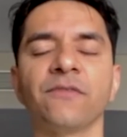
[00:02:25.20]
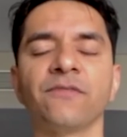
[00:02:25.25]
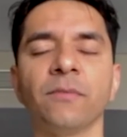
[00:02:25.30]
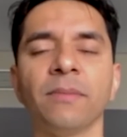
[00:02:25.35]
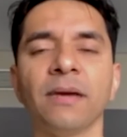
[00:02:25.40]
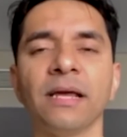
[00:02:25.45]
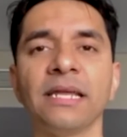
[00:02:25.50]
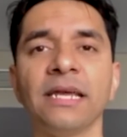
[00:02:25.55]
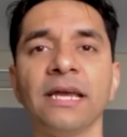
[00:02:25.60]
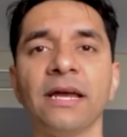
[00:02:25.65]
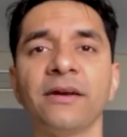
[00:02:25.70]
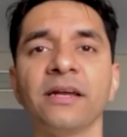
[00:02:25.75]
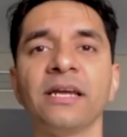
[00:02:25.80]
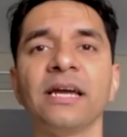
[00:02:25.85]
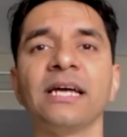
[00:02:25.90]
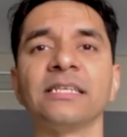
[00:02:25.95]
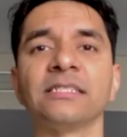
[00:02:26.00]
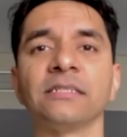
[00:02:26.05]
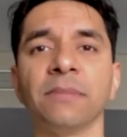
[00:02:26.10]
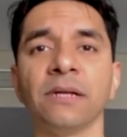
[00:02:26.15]
belly area
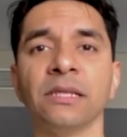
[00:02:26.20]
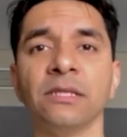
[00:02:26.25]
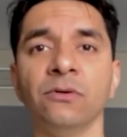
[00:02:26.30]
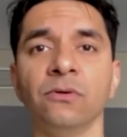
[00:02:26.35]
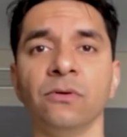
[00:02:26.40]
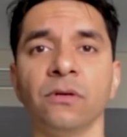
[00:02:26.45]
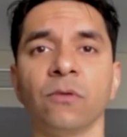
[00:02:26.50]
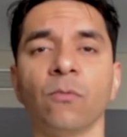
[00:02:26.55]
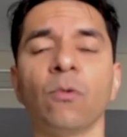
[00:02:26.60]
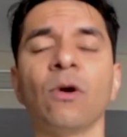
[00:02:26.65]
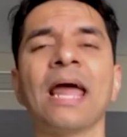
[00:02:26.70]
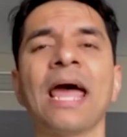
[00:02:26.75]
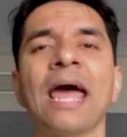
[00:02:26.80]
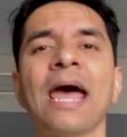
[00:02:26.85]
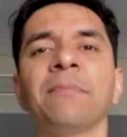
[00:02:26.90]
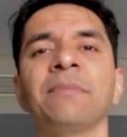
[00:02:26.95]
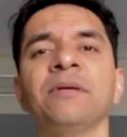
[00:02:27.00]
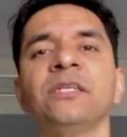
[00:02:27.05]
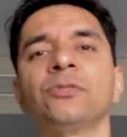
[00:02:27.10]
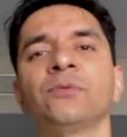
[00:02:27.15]
as a balloon. What
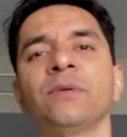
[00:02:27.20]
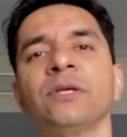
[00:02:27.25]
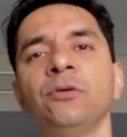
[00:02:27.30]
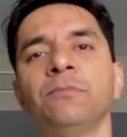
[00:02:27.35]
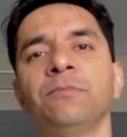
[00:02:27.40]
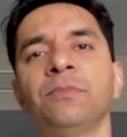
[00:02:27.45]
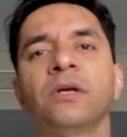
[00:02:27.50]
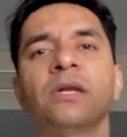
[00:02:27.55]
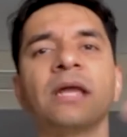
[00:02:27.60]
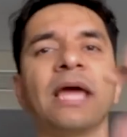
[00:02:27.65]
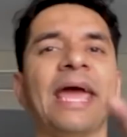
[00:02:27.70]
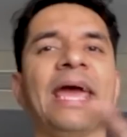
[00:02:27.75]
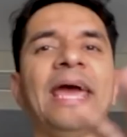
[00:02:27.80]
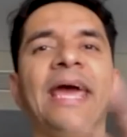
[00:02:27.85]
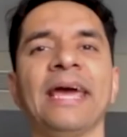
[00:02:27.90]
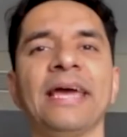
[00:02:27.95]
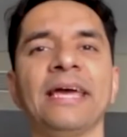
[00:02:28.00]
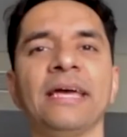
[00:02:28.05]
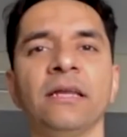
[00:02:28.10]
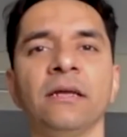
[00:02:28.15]
happens when you put
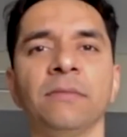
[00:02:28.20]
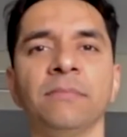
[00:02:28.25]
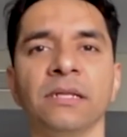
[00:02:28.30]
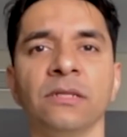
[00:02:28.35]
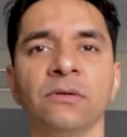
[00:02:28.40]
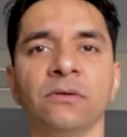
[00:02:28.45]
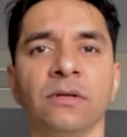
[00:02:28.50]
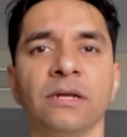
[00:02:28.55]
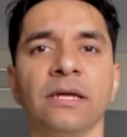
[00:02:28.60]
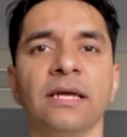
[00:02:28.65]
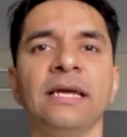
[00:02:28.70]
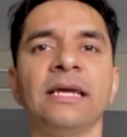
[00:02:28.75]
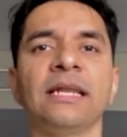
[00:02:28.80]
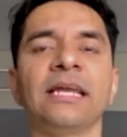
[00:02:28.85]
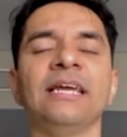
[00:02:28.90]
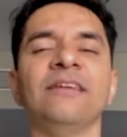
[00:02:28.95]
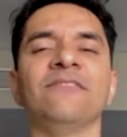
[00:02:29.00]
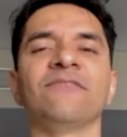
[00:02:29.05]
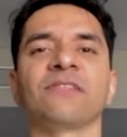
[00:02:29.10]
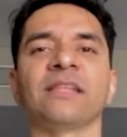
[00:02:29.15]
air in a balloon? It
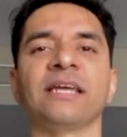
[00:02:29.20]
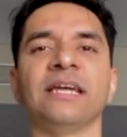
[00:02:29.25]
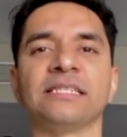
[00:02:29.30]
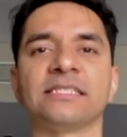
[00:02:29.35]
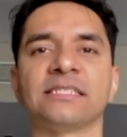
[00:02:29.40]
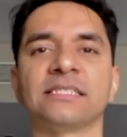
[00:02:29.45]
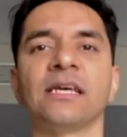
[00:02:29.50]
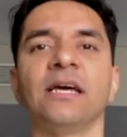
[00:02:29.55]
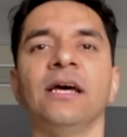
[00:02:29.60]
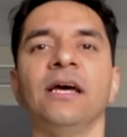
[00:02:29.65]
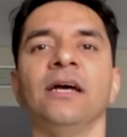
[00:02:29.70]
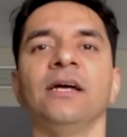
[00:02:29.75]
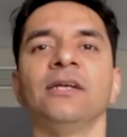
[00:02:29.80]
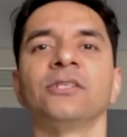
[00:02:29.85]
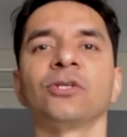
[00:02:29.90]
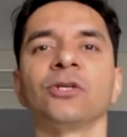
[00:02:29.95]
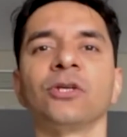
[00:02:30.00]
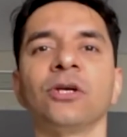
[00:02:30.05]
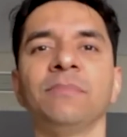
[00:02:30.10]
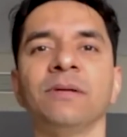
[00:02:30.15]
inflates.
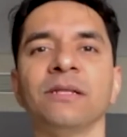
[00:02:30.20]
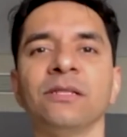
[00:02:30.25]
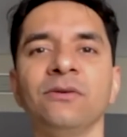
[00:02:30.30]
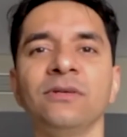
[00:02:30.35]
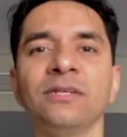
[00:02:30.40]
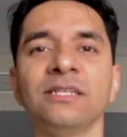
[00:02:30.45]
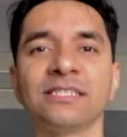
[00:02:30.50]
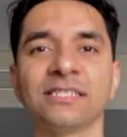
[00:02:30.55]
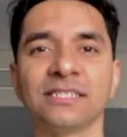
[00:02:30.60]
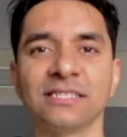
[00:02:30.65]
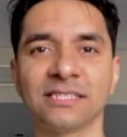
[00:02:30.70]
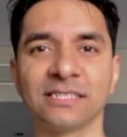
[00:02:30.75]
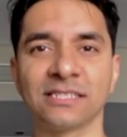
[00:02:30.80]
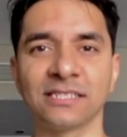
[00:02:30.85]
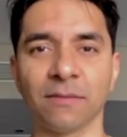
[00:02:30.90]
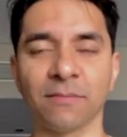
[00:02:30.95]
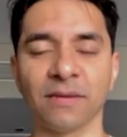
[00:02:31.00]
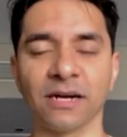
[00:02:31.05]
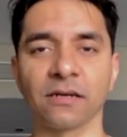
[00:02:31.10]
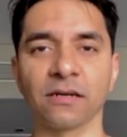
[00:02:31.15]
So your balloon is the
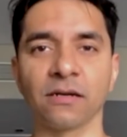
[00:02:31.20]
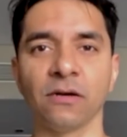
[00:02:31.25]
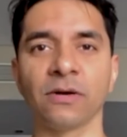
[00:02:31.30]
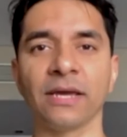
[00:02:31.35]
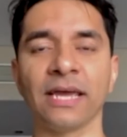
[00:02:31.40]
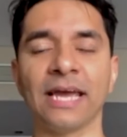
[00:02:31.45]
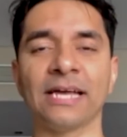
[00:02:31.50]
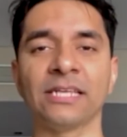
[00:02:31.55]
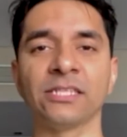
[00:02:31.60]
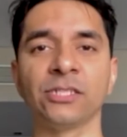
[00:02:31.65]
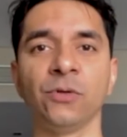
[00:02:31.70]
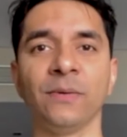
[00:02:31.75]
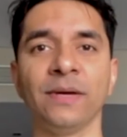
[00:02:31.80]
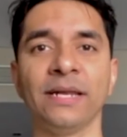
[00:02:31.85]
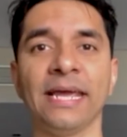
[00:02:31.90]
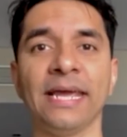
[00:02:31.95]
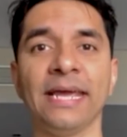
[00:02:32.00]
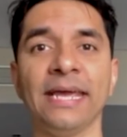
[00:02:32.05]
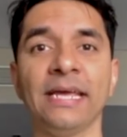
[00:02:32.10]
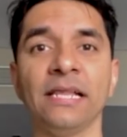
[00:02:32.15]
stomach. Okay, as you
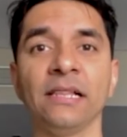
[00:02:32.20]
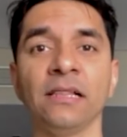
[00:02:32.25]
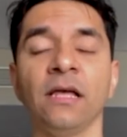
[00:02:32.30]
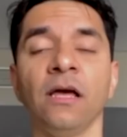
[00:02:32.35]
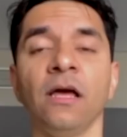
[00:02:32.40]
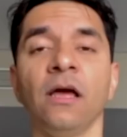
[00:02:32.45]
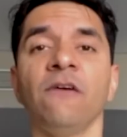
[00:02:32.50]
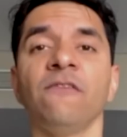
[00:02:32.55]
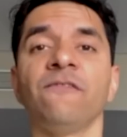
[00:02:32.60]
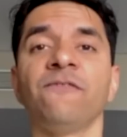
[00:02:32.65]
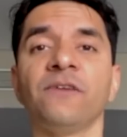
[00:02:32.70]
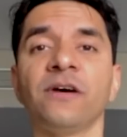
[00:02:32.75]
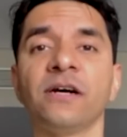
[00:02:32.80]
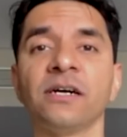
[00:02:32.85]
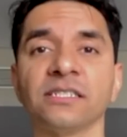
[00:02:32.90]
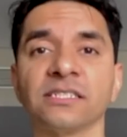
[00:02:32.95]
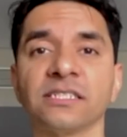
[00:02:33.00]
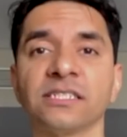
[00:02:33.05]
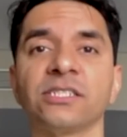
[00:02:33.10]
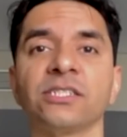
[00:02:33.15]
inhale,
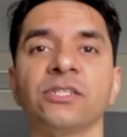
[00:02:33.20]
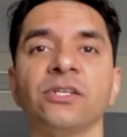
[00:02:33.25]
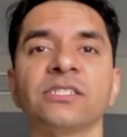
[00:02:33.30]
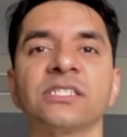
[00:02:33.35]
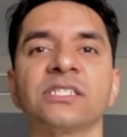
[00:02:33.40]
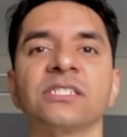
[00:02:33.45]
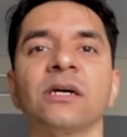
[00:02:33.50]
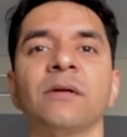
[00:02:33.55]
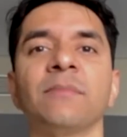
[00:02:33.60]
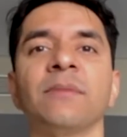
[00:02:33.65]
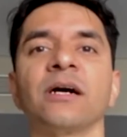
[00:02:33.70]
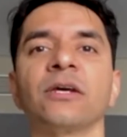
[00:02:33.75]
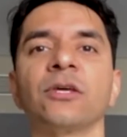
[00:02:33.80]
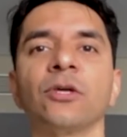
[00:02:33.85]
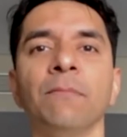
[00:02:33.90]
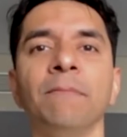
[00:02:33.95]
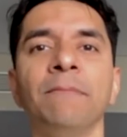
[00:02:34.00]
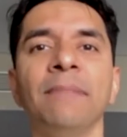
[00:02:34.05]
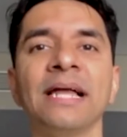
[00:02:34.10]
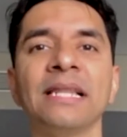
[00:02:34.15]
first your stomach,
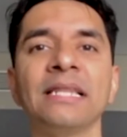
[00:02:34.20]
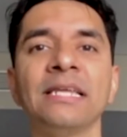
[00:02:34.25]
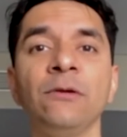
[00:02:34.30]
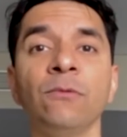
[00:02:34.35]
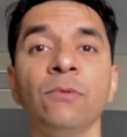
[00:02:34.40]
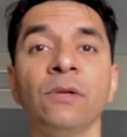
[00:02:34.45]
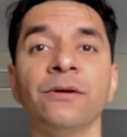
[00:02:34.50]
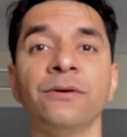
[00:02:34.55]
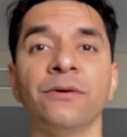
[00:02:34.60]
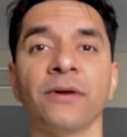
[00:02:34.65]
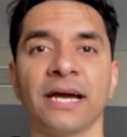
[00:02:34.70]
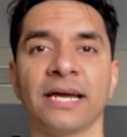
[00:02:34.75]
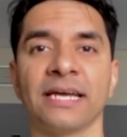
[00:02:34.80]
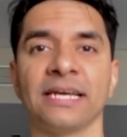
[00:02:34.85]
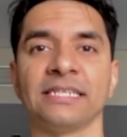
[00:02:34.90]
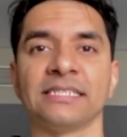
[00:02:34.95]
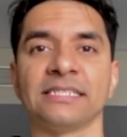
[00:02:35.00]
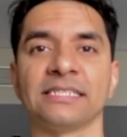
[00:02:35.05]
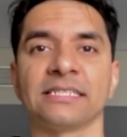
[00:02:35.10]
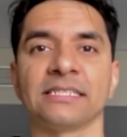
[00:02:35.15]
your belly will
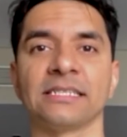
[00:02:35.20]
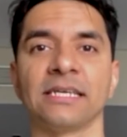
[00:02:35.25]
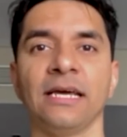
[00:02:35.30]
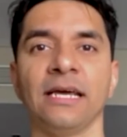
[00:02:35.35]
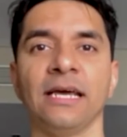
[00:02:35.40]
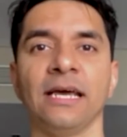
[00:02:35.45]
rise.